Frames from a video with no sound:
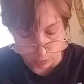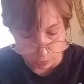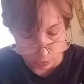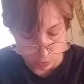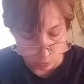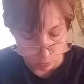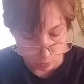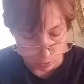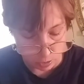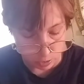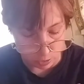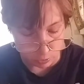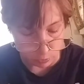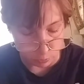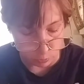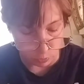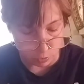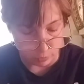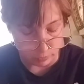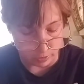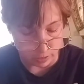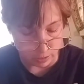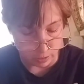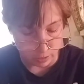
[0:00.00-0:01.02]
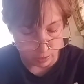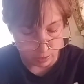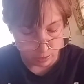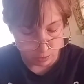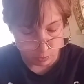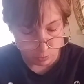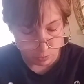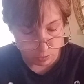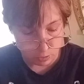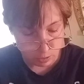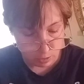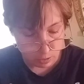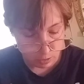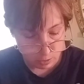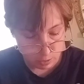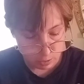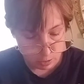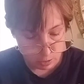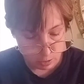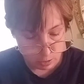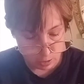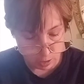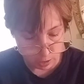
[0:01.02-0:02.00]
know all the women
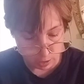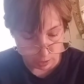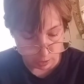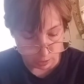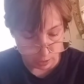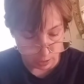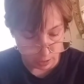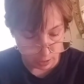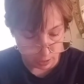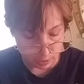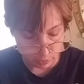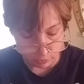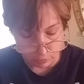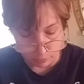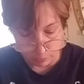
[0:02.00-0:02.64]
at a glance,